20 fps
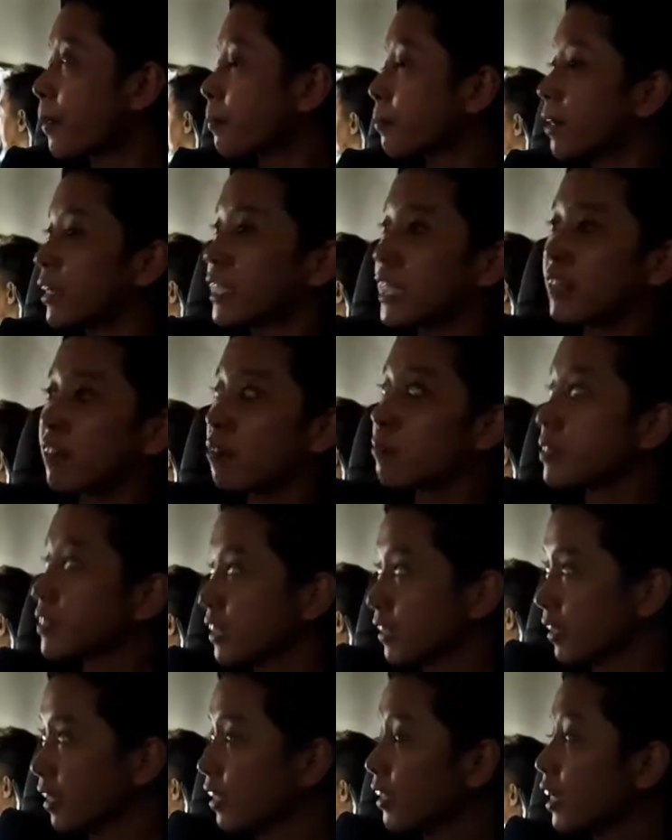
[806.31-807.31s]
The 11-bit
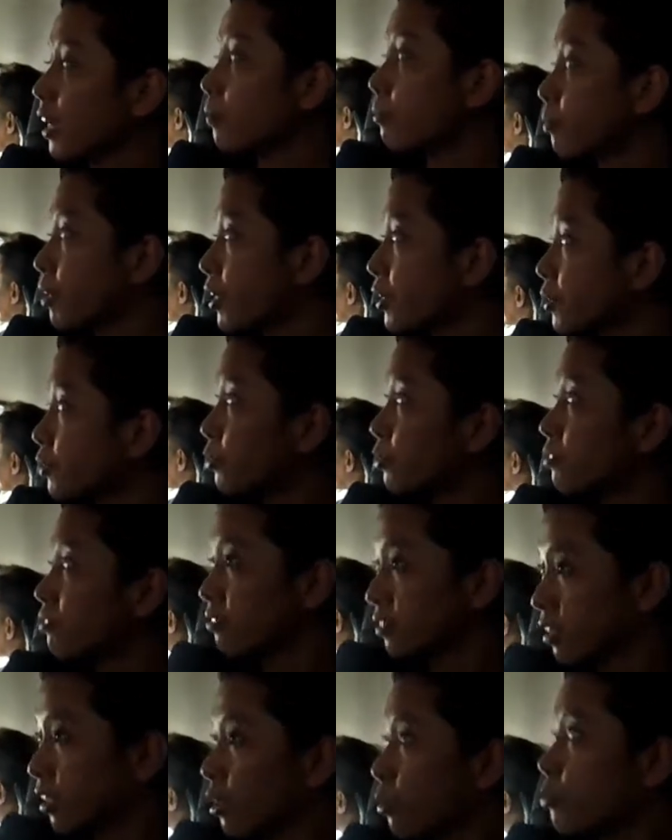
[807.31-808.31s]
signal can bring you
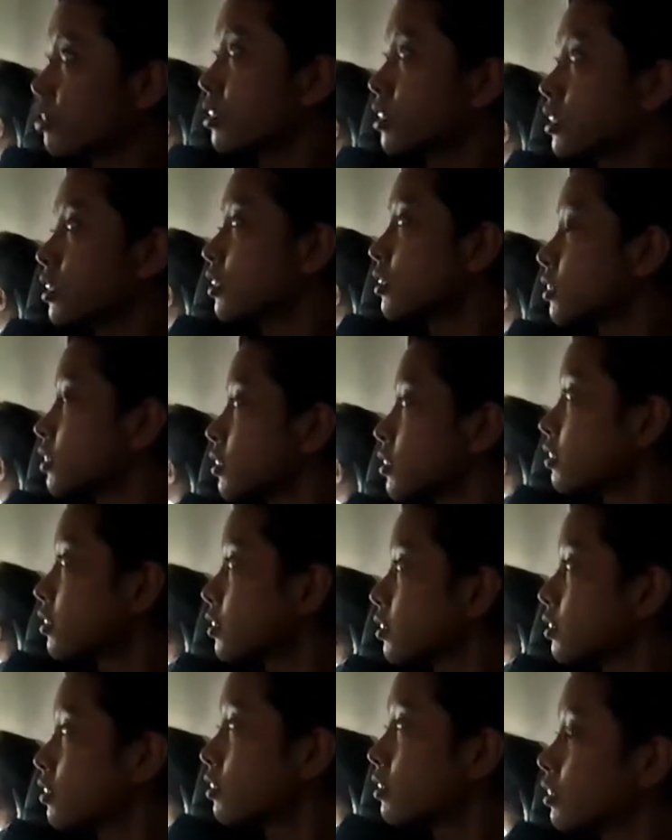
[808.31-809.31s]
closer,
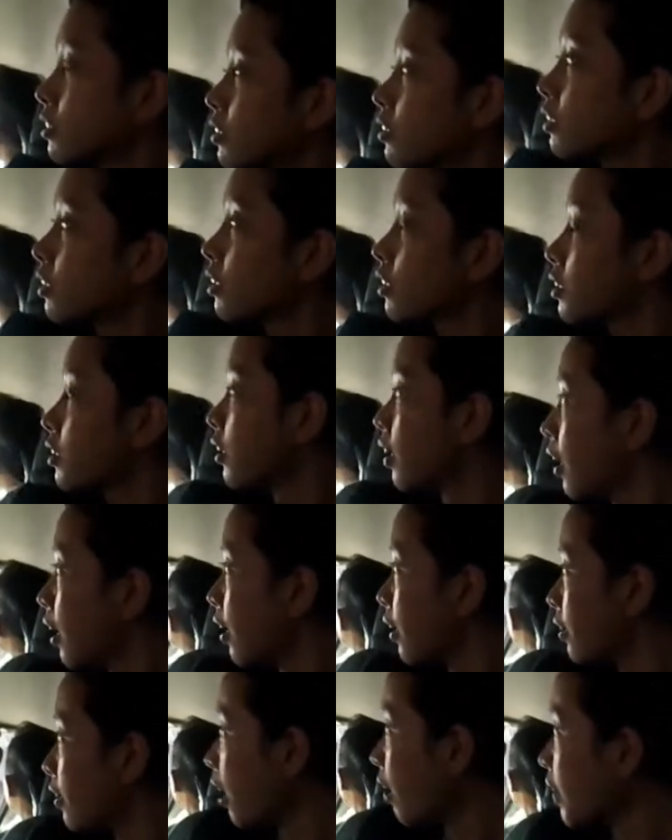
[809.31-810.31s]

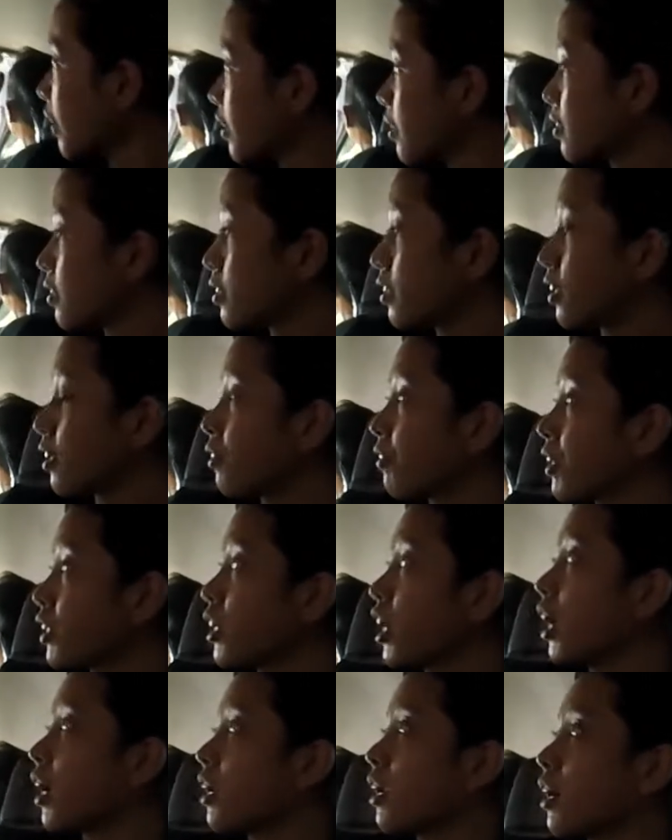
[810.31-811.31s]
and now it is in the green
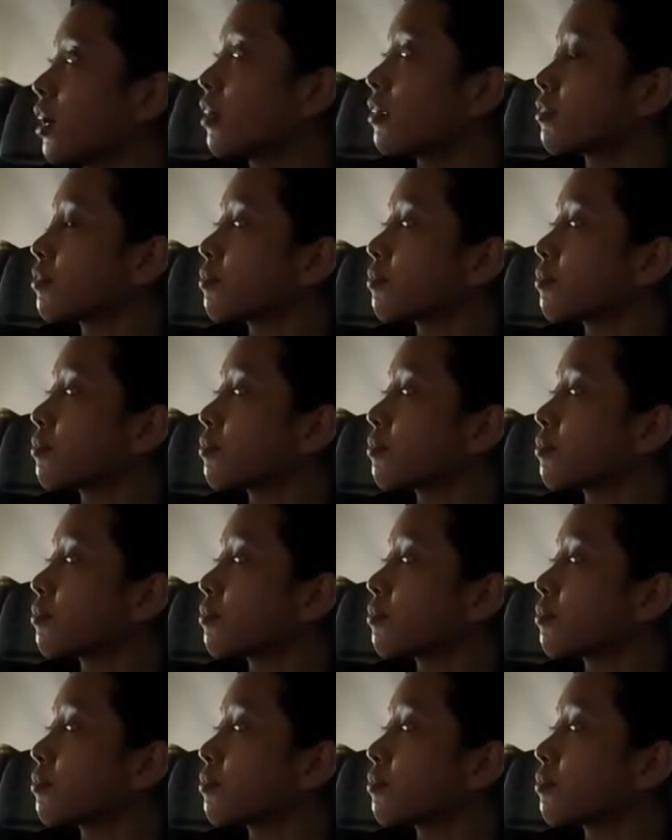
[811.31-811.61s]
color.